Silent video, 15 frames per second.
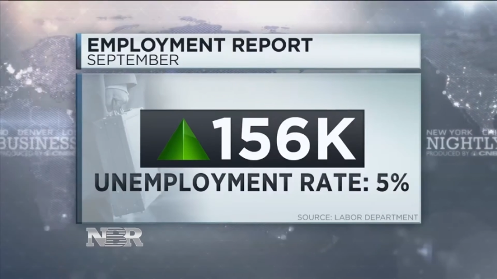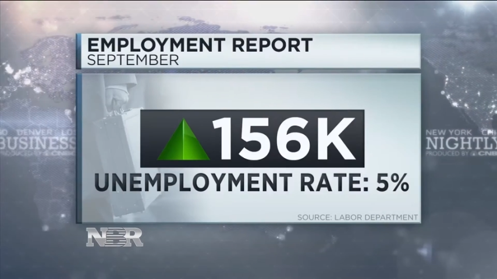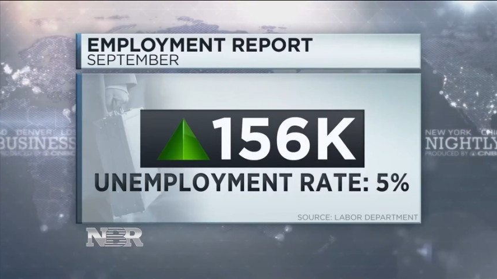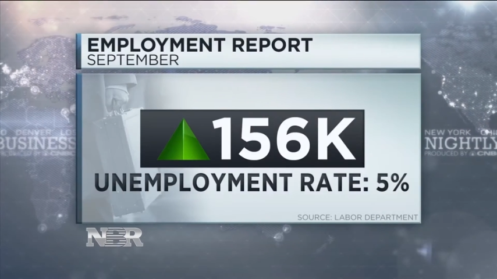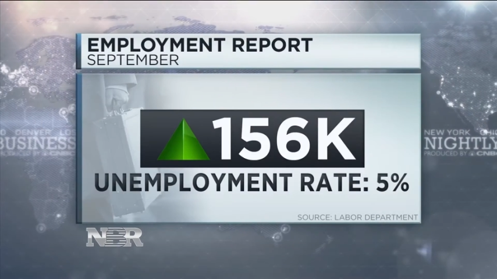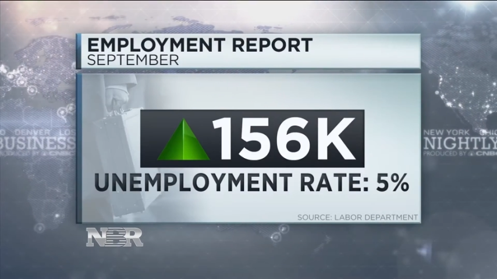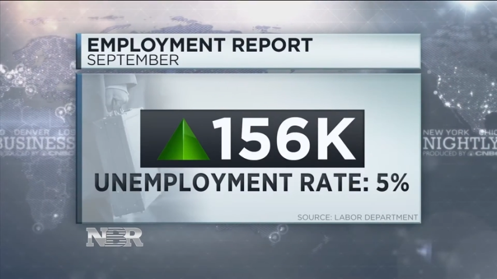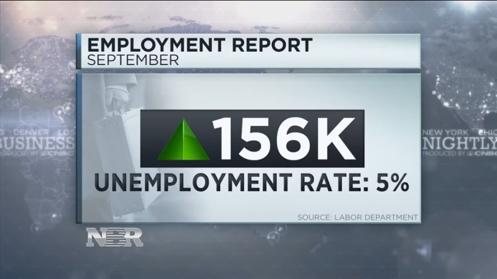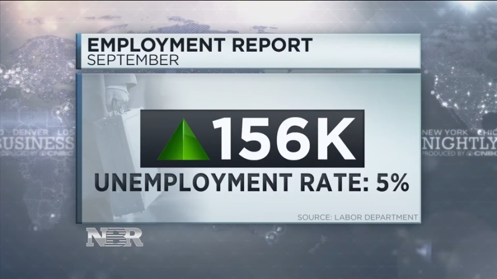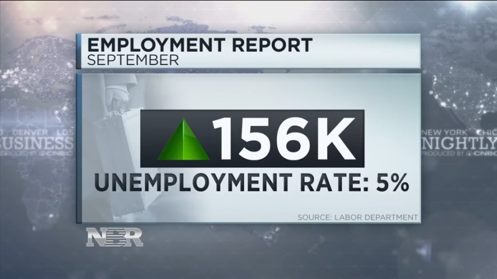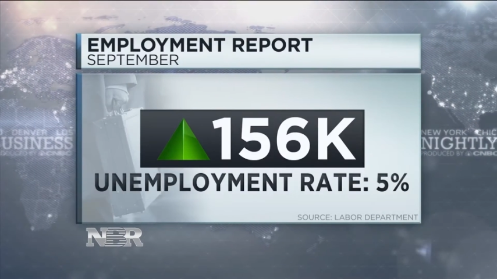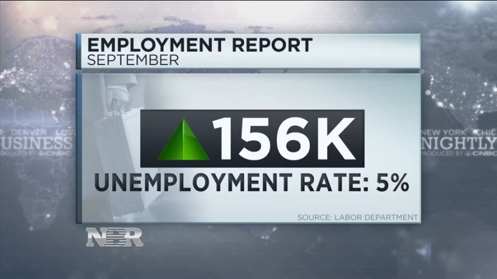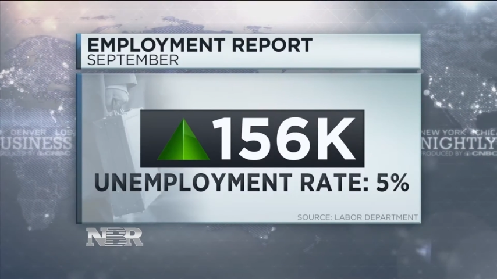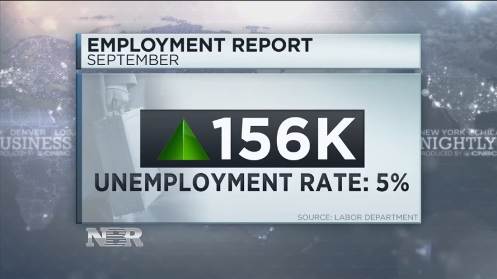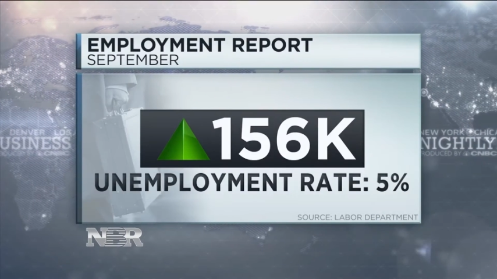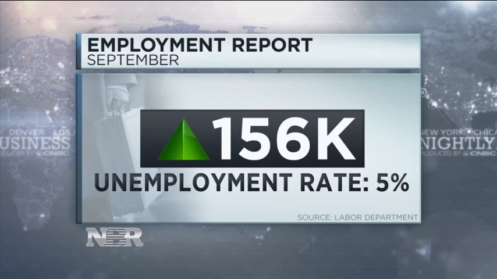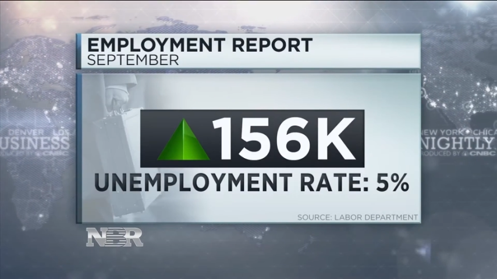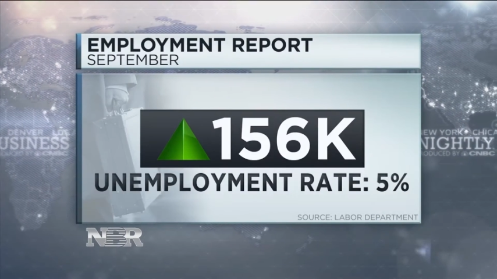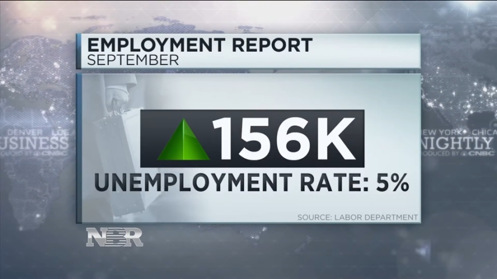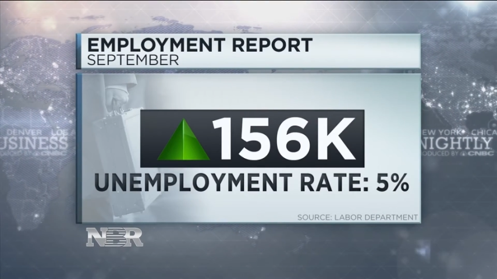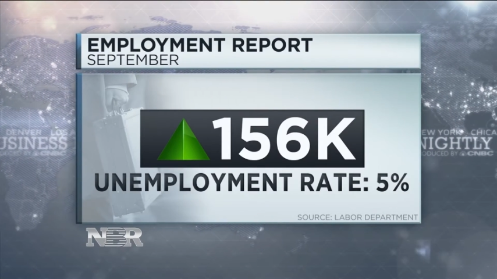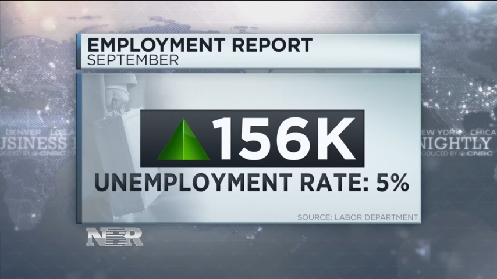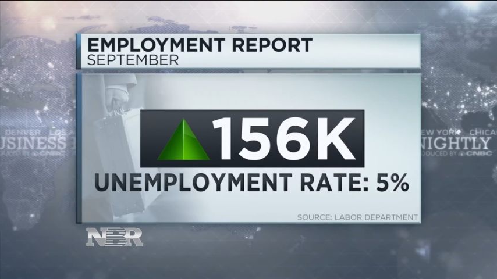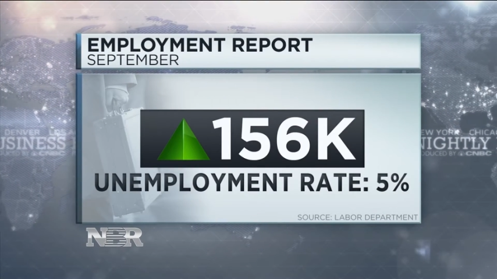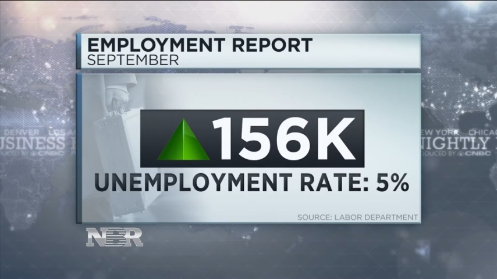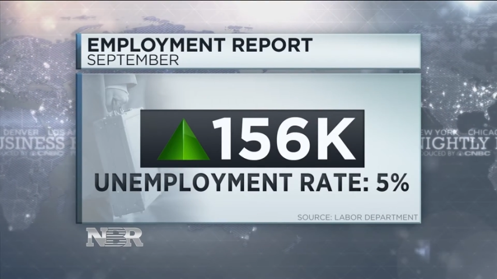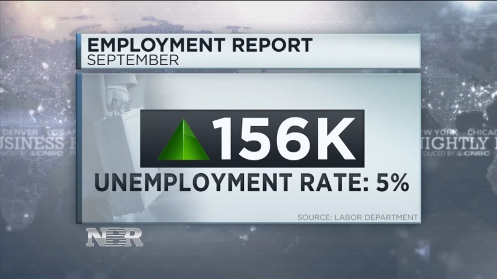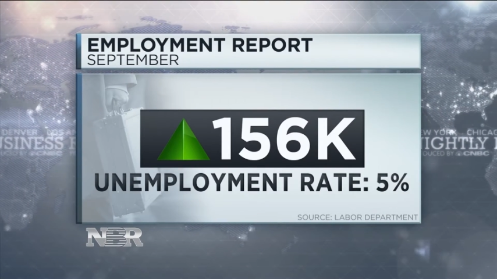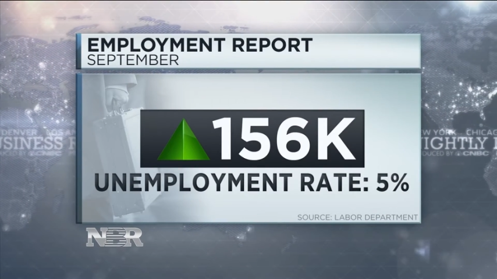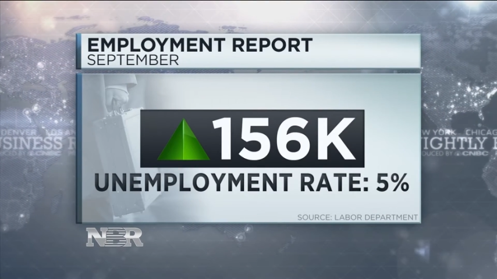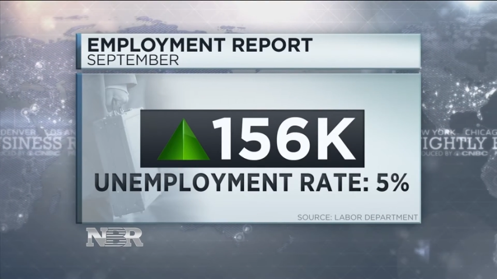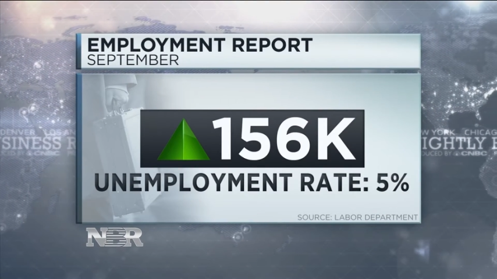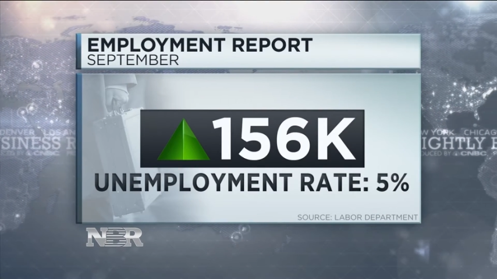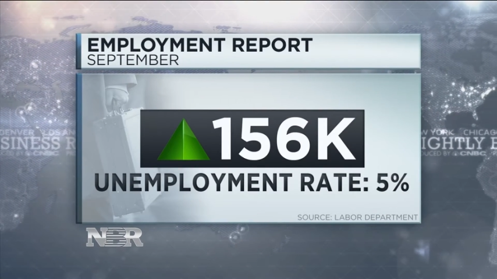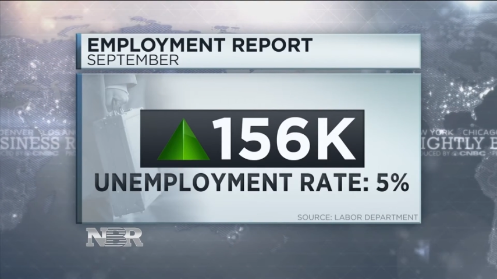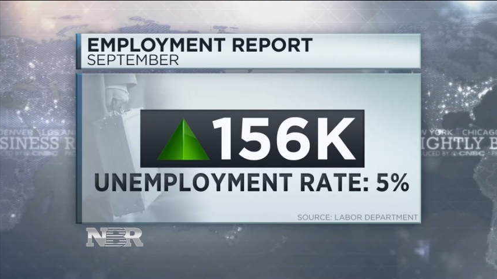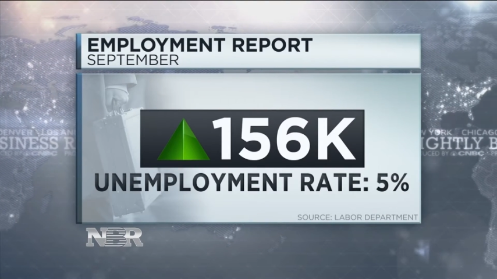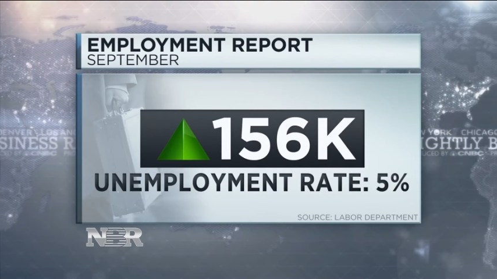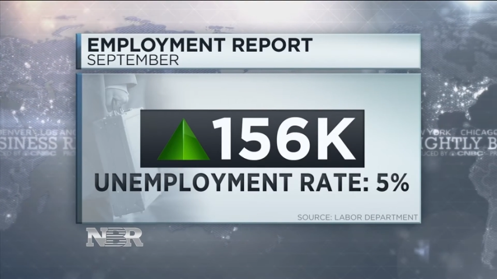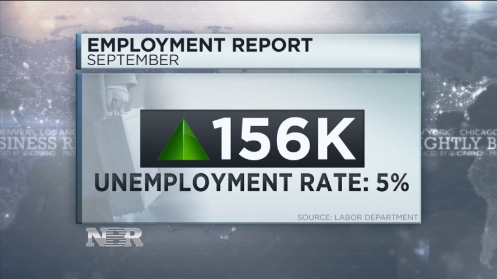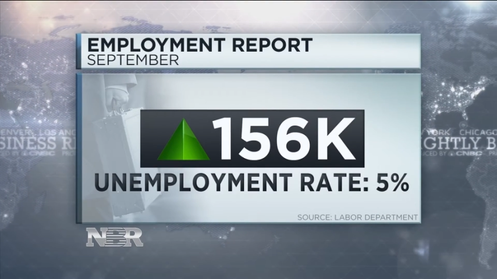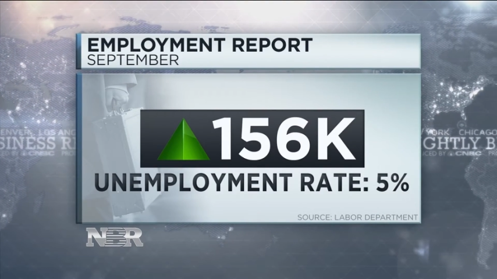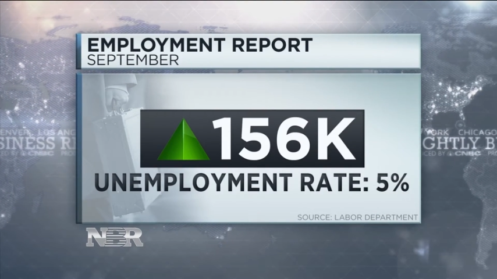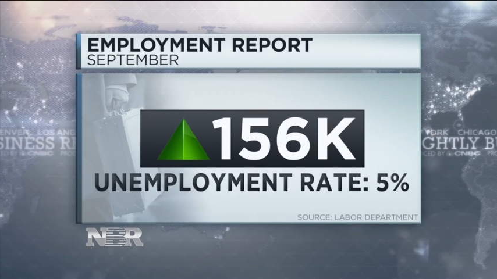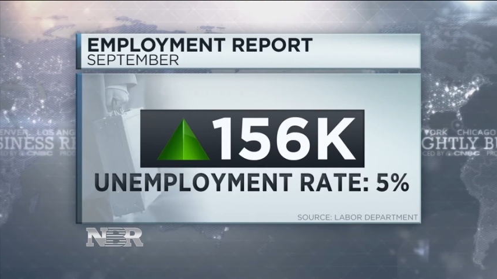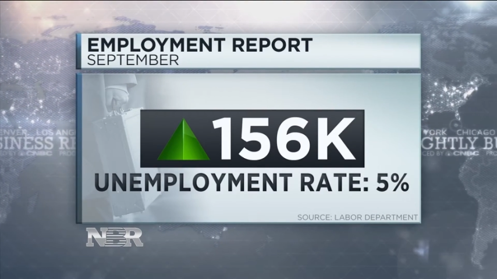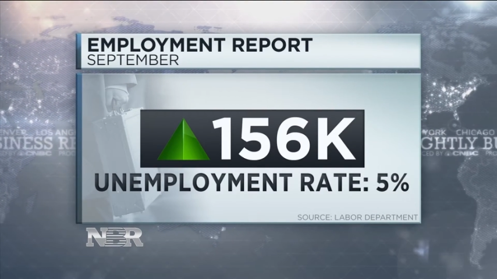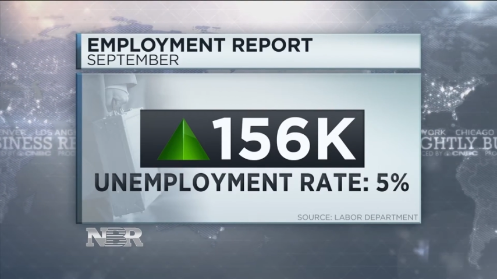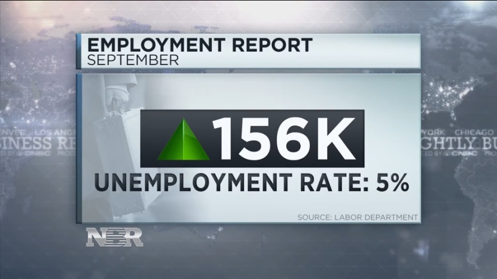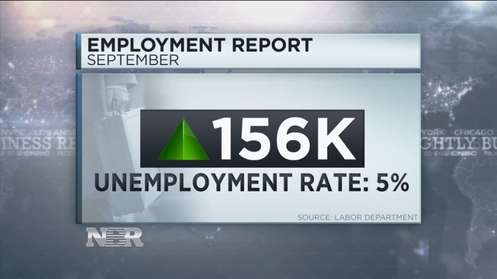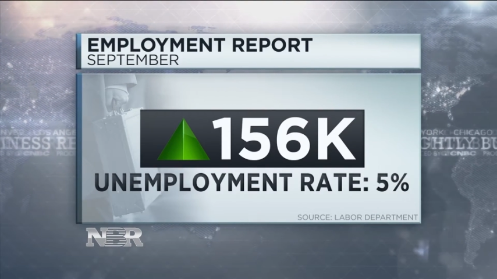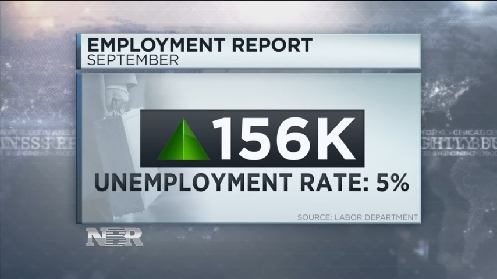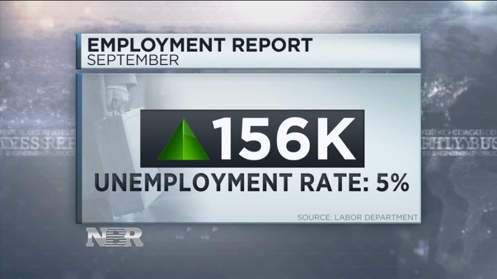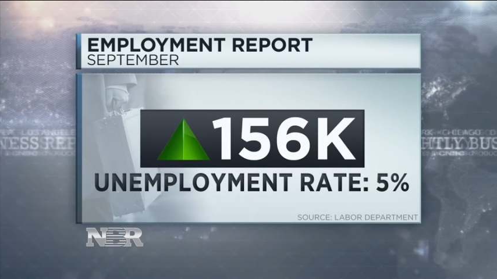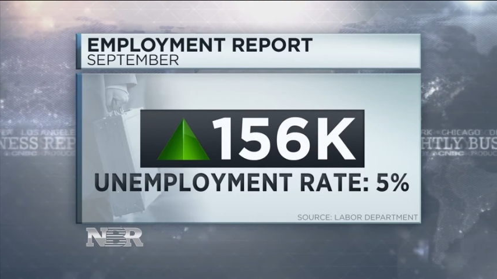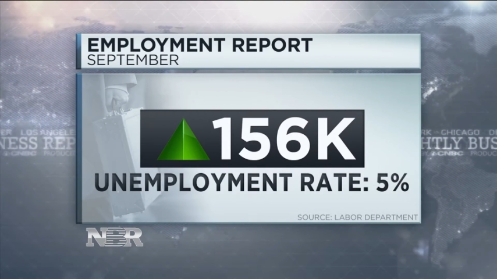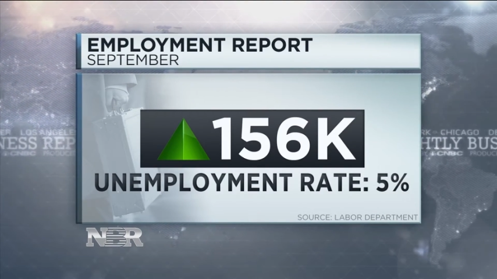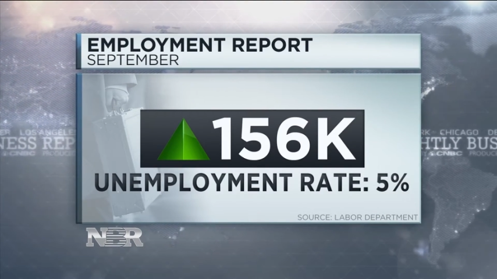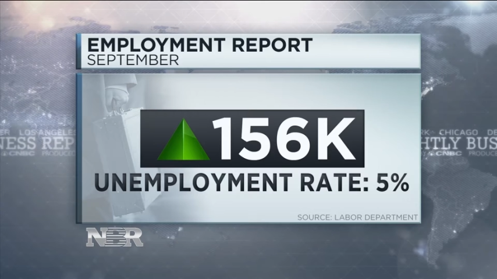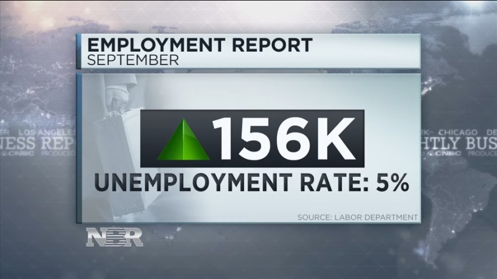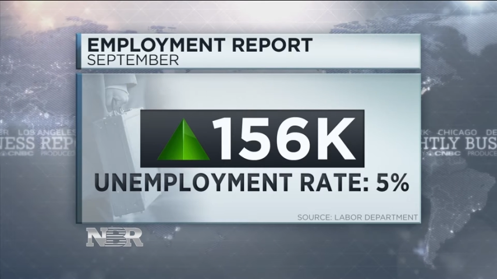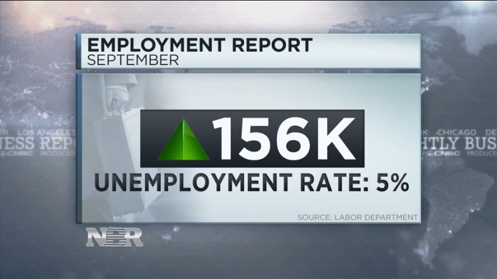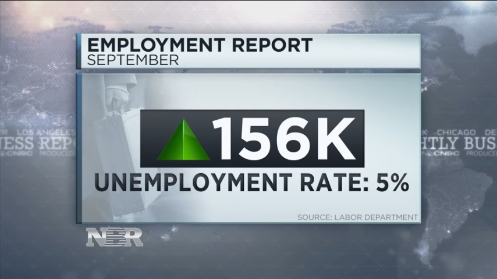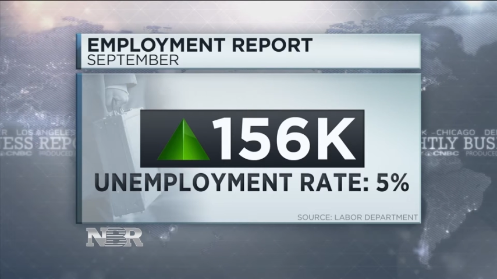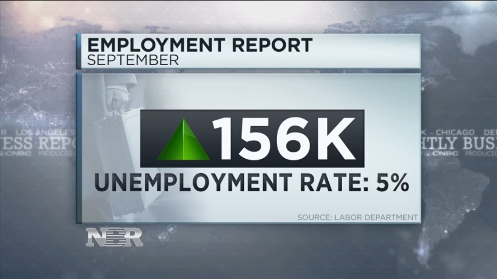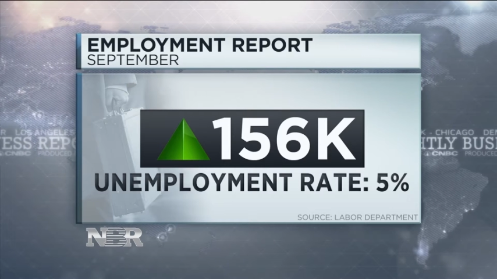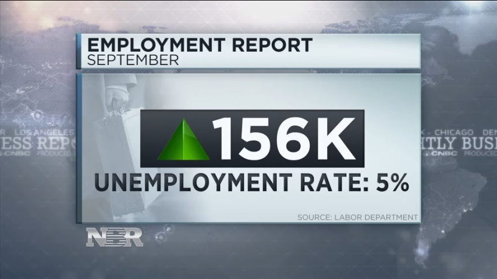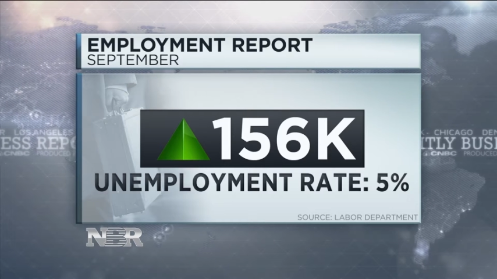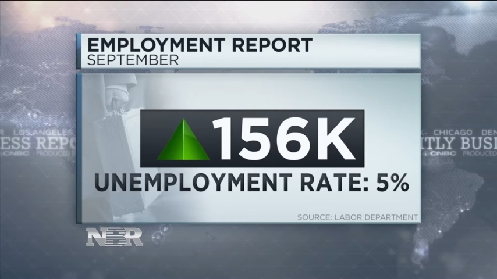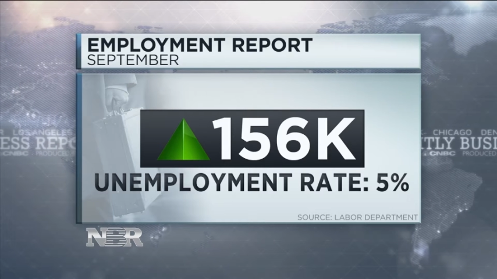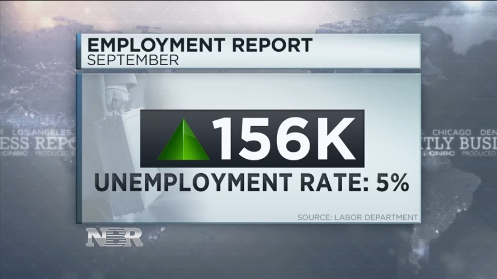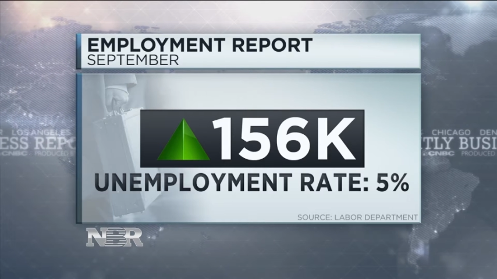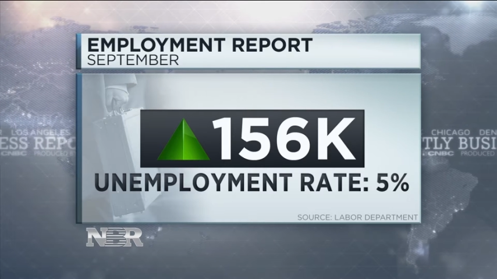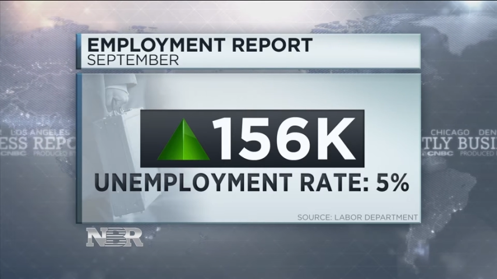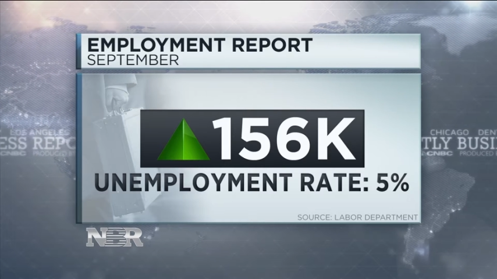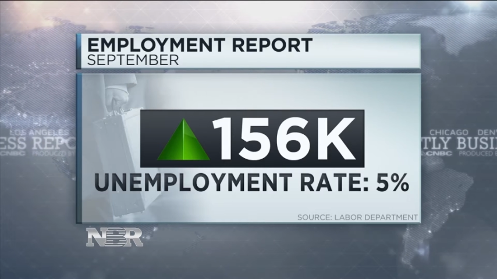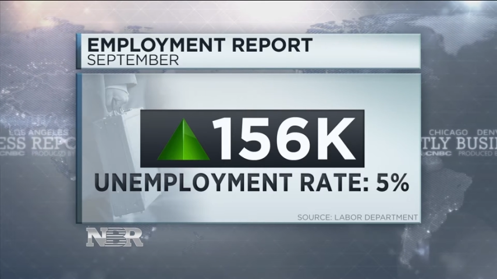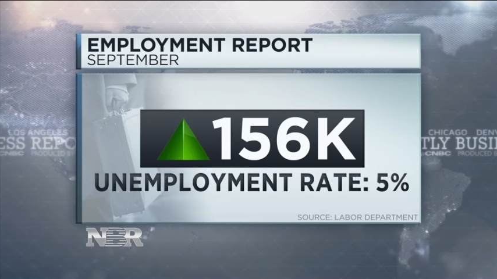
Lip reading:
No face is visible, so there are no lips to read.